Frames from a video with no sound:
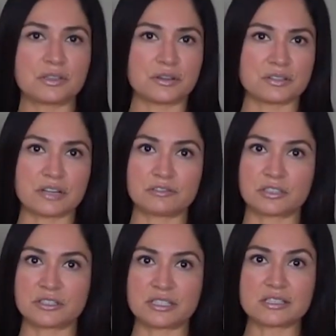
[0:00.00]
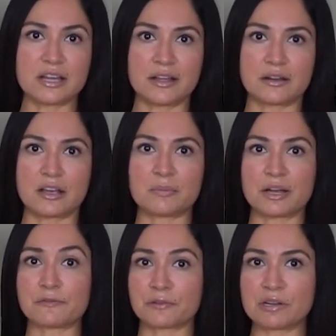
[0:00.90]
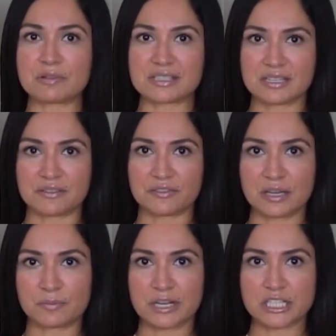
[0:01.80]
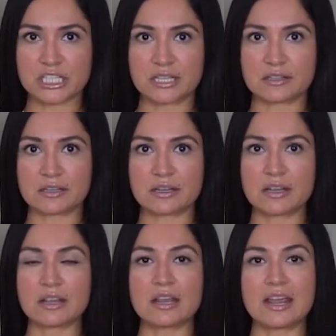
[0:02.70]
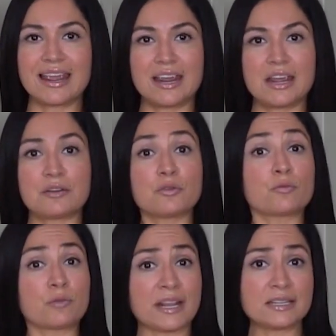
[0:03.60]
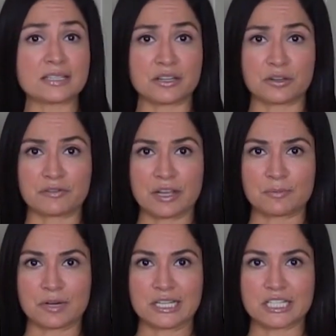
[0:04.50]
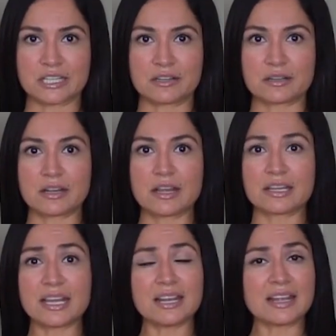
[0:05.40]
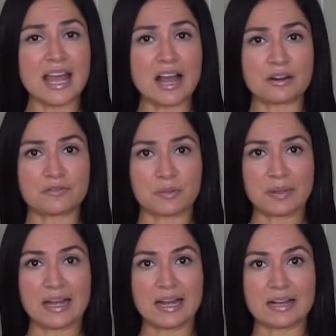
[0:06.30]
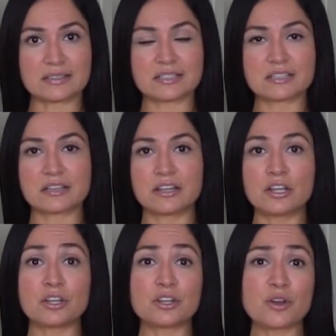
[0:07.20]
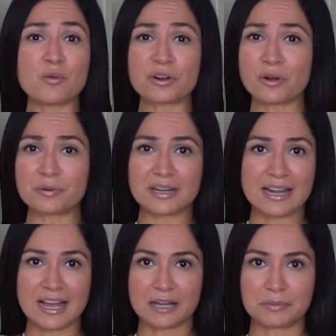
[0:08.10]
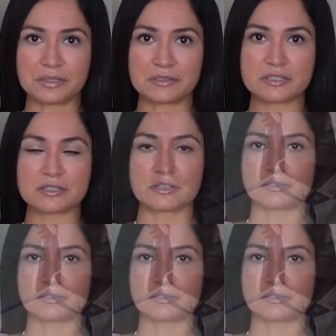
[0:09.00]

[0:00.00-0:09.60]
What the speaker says: years, I've learned a ton about frequency and vibration, and raising your vibration, getting out of the past. You know, what already happened,